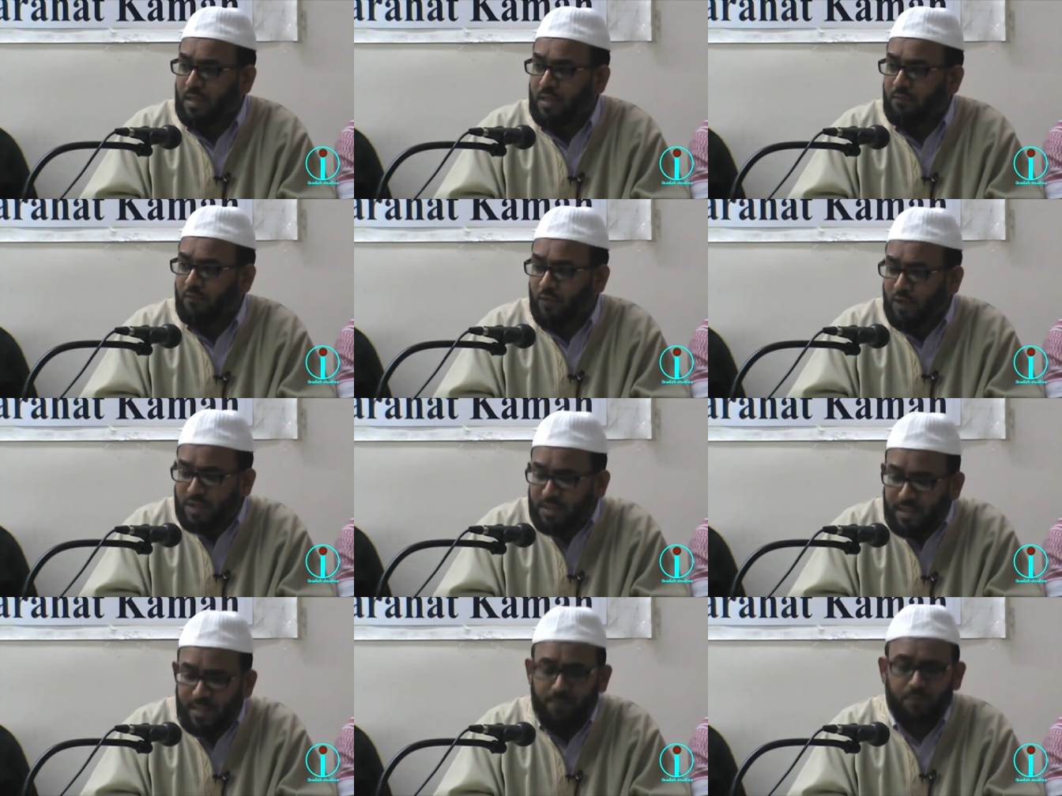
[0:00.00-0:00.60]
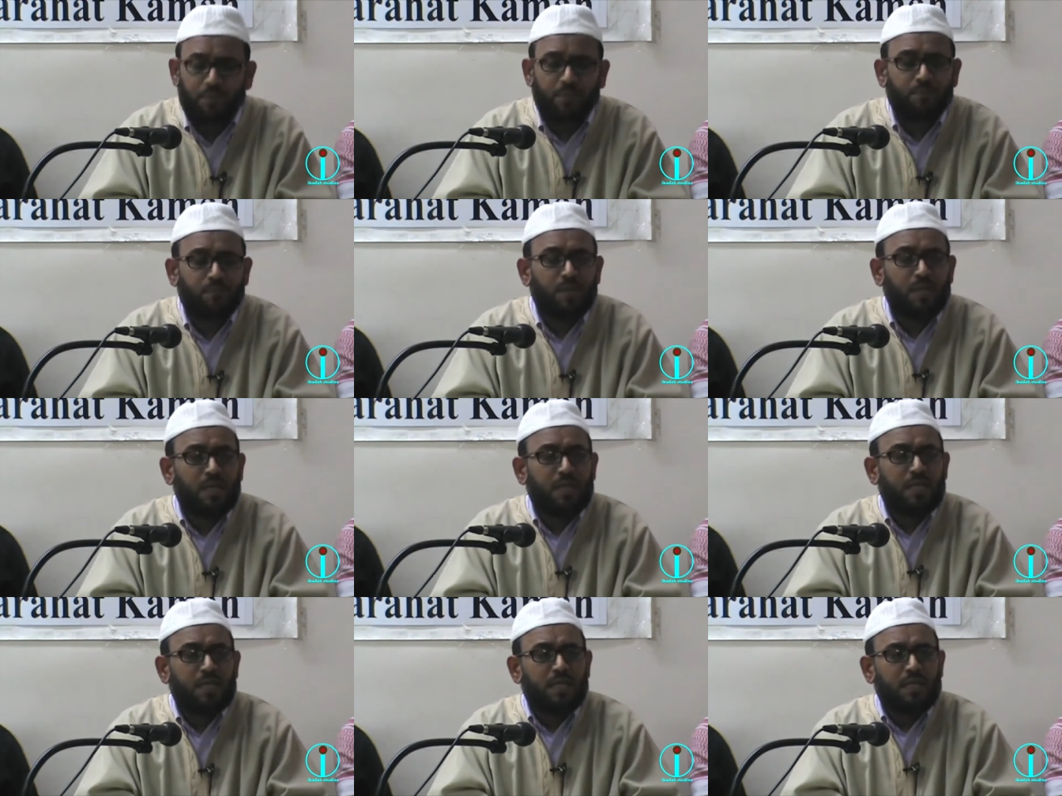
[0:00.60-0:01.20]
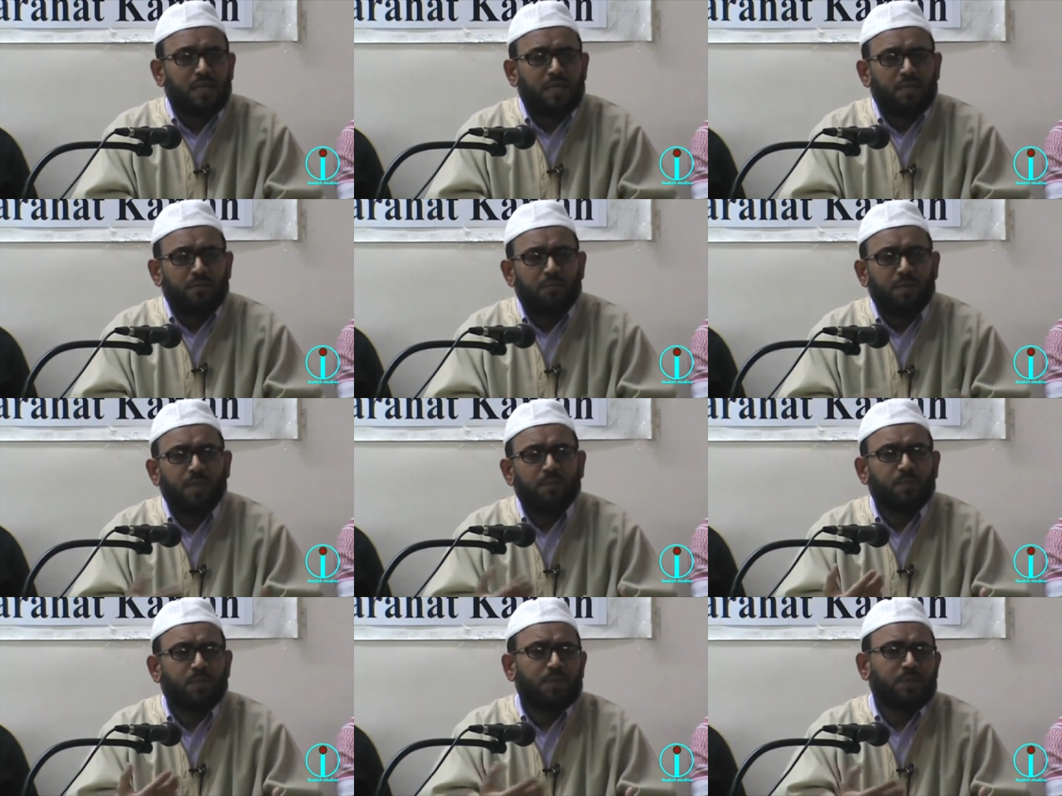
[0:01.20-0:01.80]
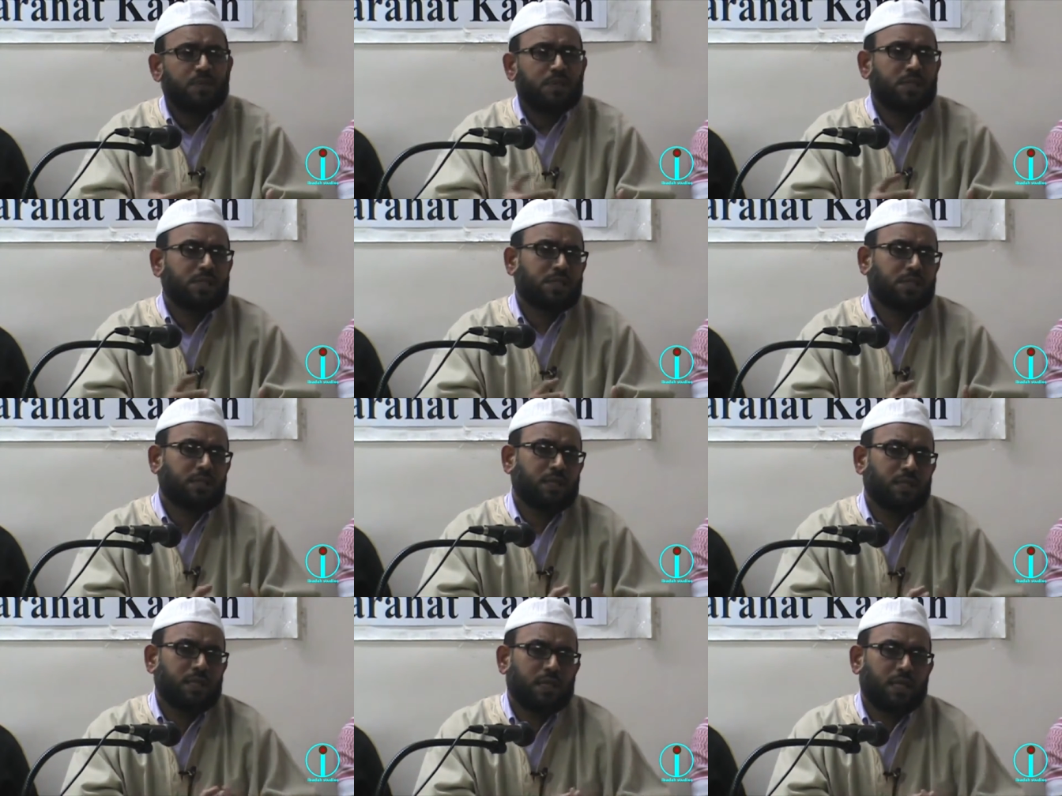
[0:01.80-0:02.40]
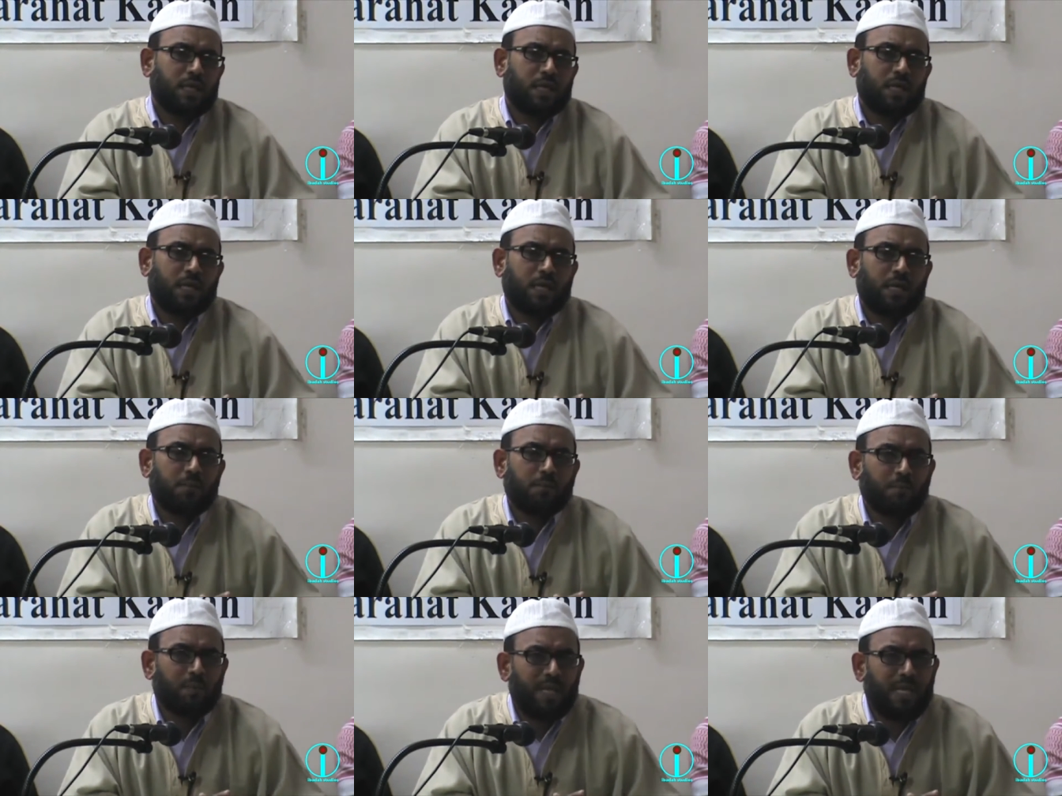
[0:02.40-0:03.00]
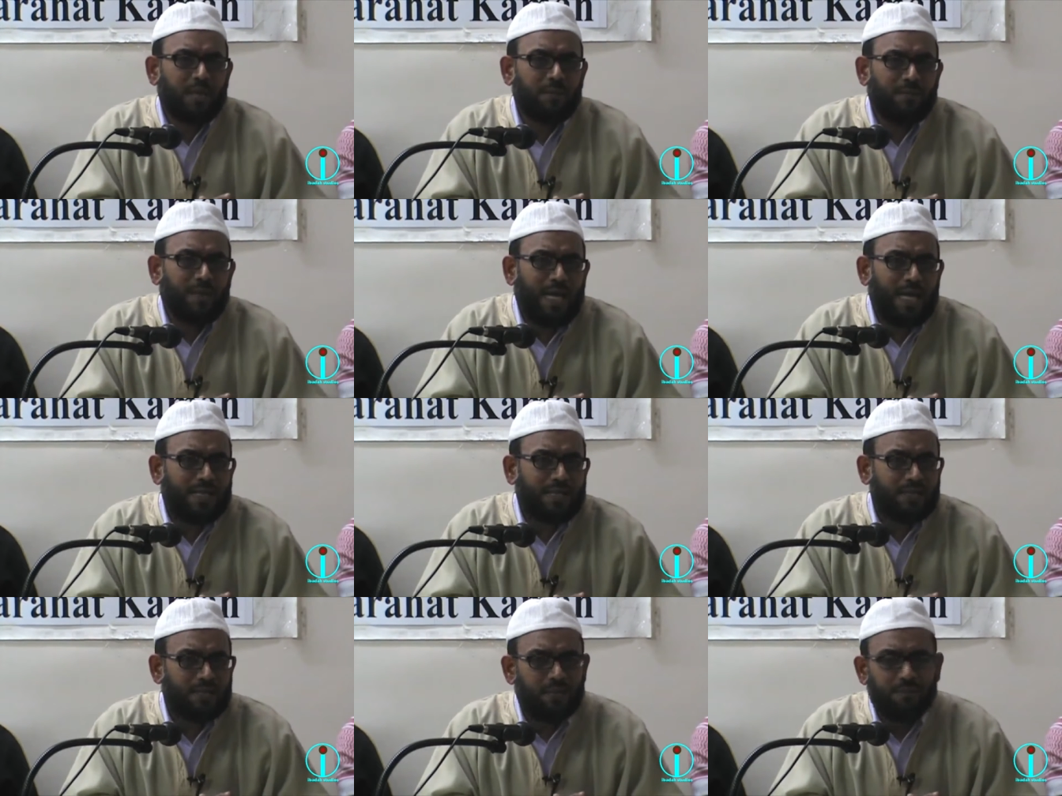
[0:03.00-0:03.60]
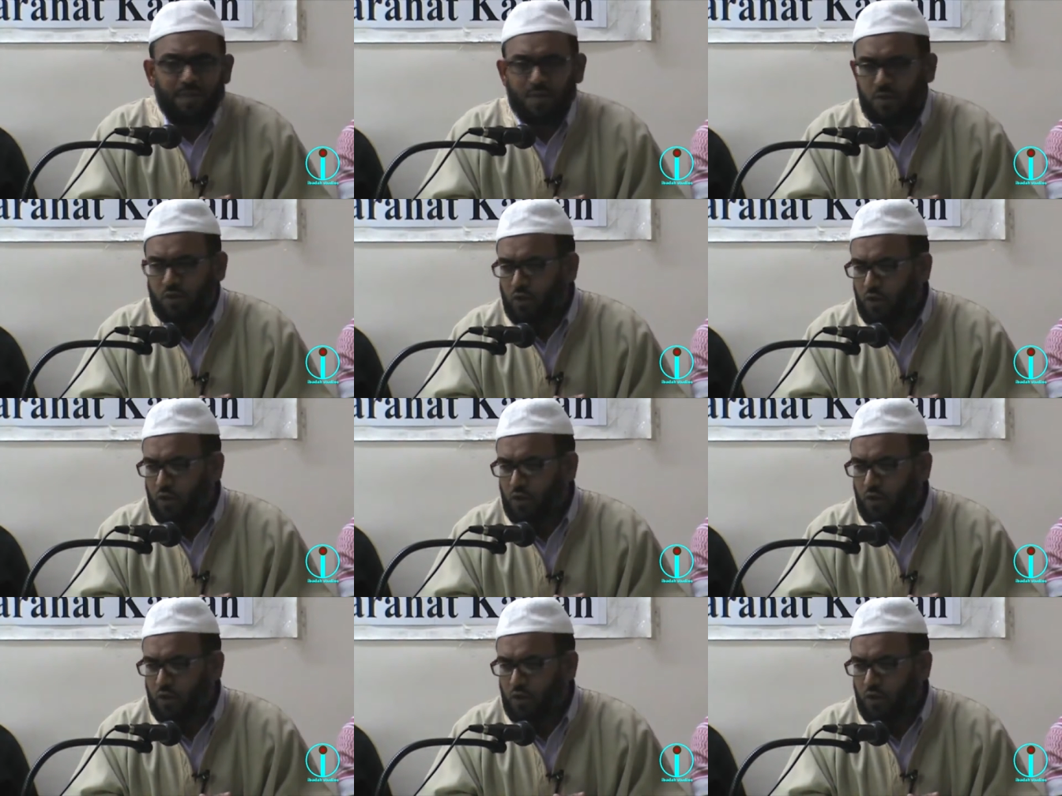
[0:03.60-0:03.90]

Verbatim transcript: For example, people blame academic